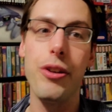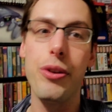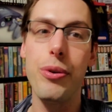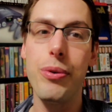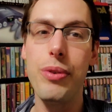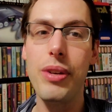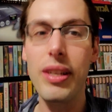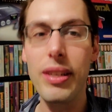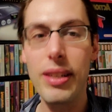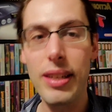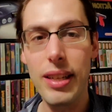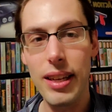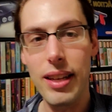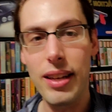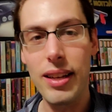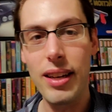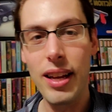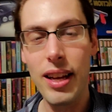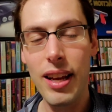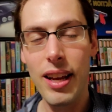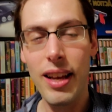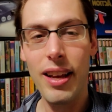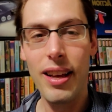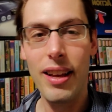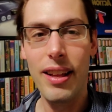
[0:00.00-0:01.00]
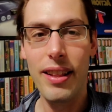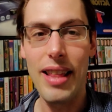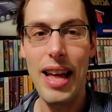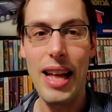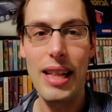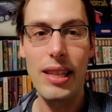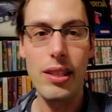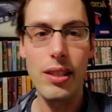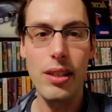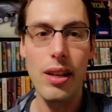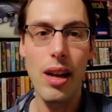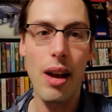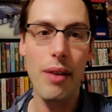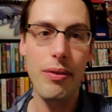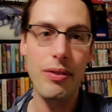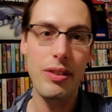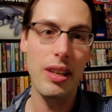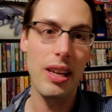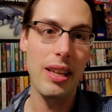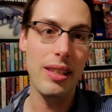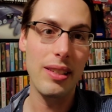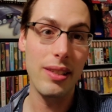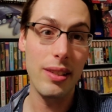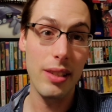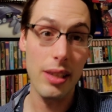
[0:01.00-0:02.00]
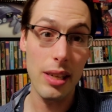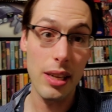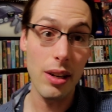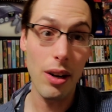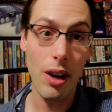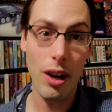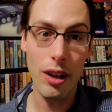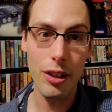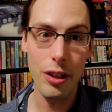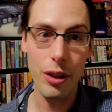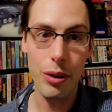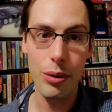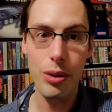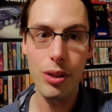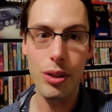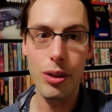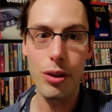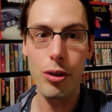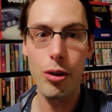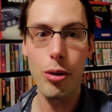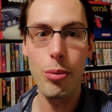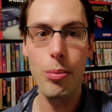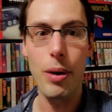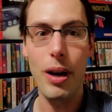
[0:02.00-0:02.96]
You need to get that stuff to get seen on YouTube.